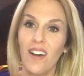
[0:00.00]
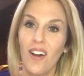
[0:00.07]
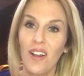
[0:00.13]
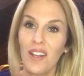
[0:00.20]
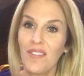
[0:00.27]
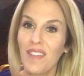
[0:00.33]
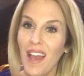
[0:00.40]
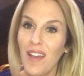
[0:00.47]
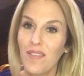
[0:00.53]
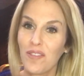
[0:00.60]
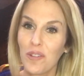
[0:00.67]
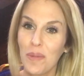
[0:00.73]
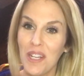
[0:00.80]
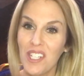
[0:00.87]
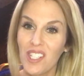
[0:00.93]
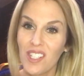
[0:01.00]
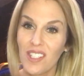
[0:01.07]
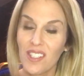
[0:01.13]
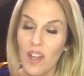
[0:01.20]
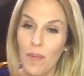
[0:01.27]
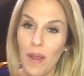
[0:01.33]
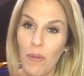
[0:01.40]
all of that information
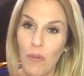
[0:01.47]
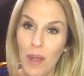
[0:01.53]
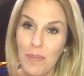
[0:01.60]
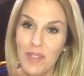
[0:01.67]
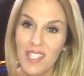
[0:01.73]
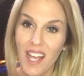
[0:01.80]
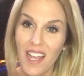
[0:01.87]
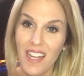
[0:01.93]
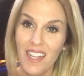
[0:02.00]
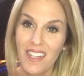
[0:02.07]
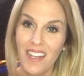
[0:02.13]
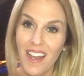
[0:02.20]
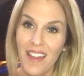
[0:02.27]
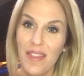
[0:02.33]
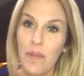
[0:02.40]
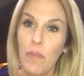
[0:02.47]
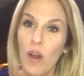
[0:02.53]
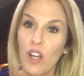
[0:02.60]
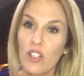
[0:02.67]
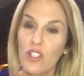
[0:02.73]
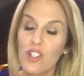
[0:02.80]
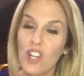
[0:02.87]
is on my website at
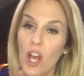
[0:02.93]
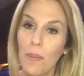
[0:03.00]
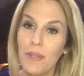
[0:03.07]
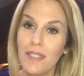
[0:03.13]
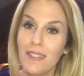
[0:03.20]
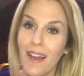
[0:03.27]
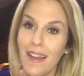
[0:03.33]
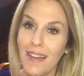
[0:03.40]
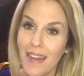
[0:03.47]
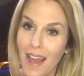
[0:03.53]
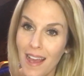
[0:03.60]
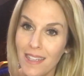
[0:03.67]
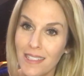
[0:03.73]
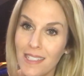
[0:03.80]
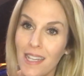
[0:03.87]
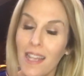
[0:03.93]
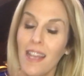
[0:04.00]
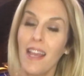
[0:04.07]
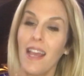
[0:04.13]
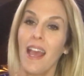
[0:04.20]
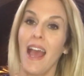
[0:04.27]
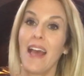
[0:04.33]
themodernshaman.net,
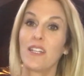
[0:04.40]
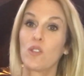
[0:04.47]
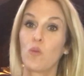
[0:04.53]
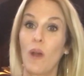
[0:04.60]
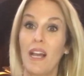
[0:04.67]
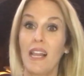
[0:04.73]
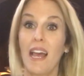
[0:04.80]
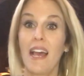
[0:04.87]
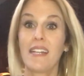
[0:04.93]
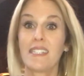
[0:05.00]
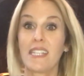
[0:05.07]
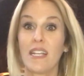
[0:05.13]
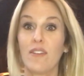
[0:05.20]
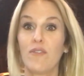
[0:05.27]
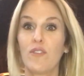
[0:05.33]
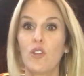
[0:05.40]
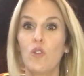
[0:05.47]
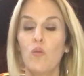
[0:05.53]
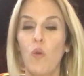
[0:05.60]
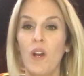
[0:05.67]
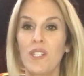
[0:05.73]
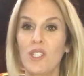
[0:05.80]
as well as if
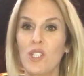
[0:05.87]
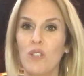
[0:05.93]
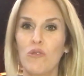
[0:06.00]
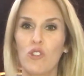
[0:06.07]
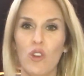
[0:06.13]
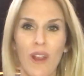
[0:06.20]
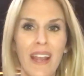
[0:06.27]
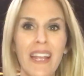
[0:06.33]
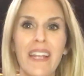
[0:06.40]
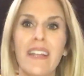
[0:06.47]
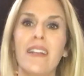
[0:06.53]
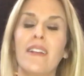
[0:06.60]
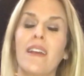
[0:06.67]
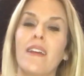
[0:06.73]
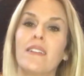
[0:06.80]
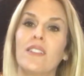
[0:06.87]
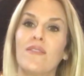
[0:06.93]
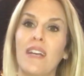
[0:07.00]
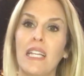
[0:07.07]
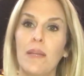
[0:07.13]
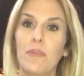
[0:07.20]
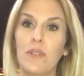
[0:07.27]
you want to train,
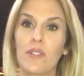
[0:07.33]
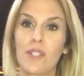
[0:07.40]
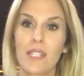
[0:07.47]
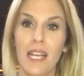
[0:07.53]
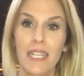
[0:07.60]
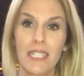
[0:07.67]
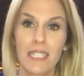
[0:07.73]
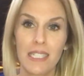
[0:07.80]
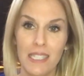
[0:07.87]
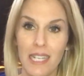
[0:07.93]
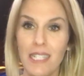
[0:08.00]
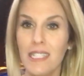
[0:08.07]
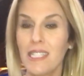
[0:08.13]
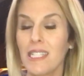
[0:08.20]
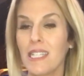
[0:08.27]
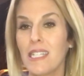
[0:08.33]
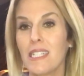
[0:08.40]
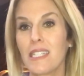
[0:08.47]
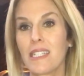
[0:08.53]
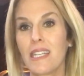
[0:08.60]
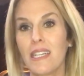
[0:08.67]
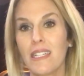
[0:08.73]
develop your psychic
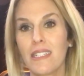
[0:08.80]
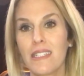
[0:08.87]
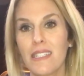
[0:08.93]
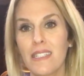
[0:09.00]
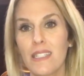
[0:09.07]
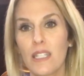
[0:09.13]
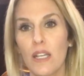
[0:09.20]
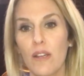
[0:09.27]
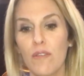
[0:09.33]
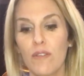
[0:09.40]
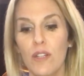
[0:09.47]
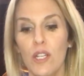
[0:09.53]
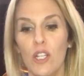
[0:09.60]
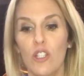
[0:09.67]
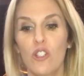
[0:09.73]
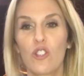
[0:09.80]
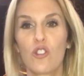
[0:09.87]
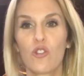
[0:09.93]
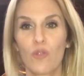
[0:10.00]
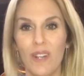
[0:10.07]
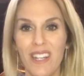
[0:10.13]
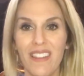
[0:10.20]
senses, get a sense of
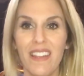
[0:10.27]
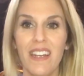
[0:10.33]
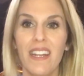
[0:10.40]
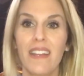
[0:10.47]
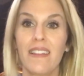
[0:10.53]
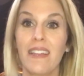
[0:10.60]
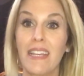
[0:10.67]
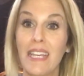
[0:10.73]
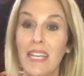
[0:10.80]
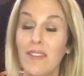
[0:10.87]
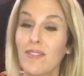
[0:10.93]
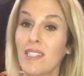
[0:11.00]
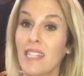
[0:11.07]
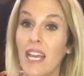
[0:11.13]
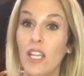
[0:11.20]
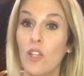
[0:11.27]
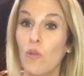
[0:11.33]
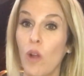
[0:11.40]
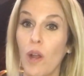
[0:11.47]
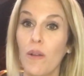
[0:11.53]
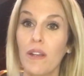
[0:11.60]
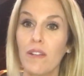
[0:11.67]
strengthening the gifts that
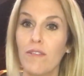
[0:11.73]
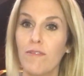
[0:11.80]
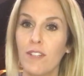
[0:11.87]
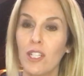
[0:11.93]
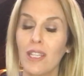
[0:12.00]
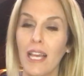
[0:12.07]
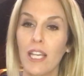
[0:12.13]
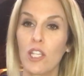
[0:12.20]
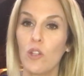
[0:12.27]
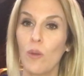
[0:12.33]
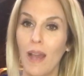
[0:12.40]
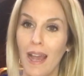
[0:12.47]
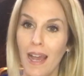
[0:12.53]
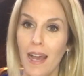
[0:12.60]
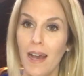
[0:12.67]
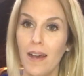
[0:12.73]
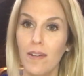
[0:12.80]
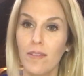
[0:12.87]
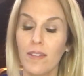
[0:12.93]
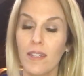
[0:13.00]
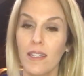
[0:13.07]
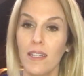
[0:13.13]
you already feel like you have,